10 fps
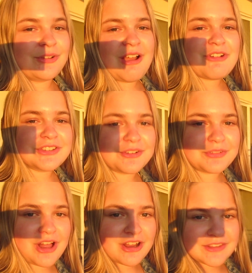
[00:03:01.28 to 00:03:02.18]
So I want to
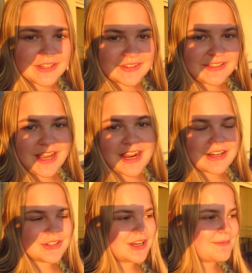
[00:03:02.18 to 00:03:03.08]
vlog this
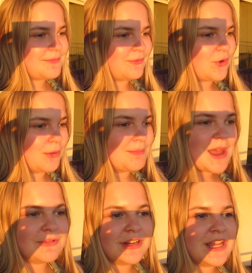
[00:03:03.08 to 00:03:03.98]
entire trip for
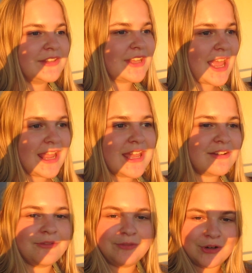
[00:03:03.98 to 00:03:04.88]
memories
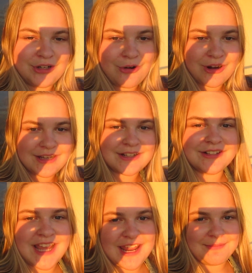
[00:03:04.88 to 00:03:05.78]
and for your
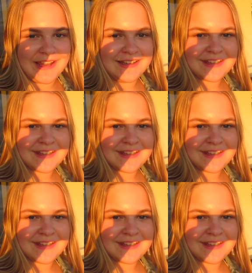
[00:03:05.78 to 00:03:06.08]
entertainment.